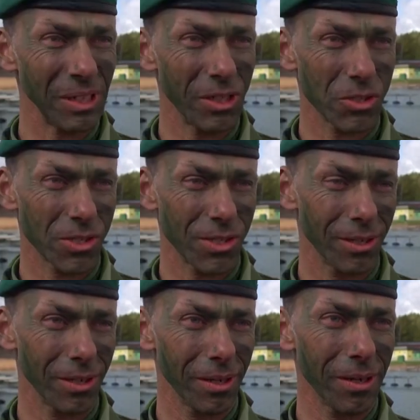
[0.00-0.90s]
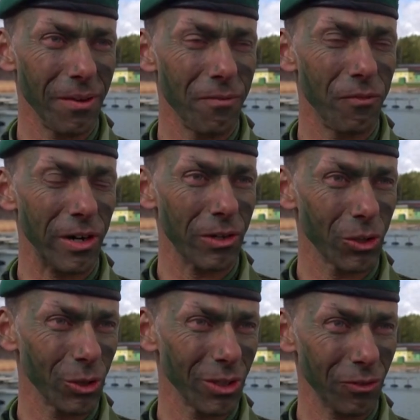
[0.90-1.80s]
It's uh,
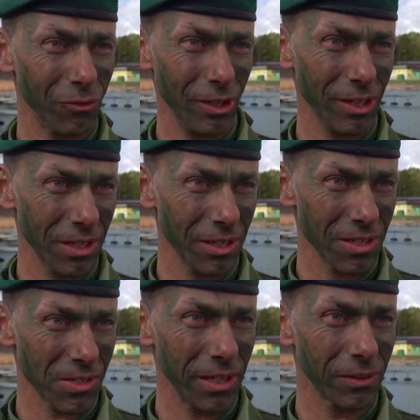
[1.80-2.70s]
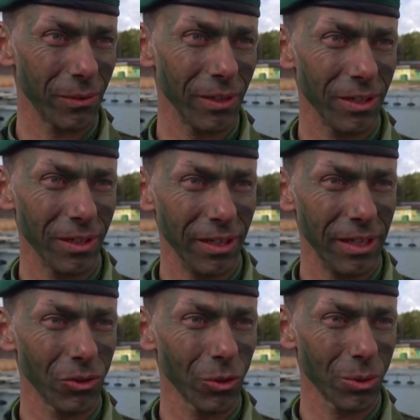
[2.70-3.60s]
very good that Finland is entering
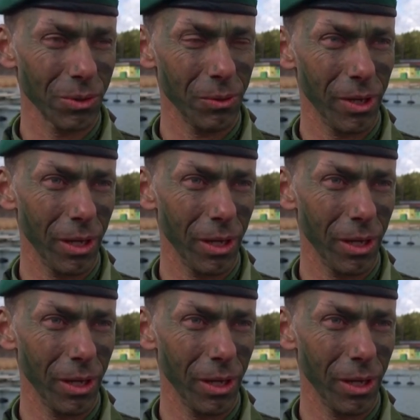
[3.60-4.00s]
NATO. Uh,